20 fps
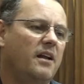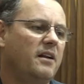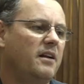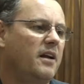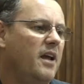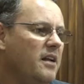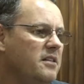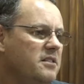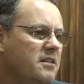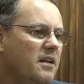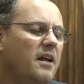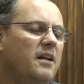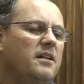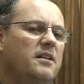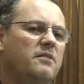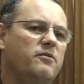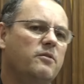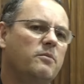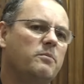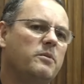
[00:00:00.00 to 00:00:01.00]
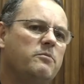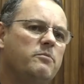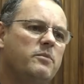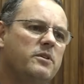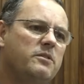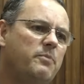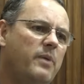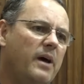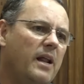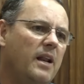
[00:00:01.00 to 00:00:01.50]
and gets a letter from the
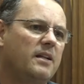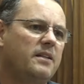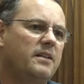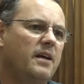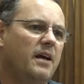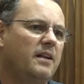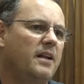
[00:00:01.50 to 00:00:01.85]
municipality,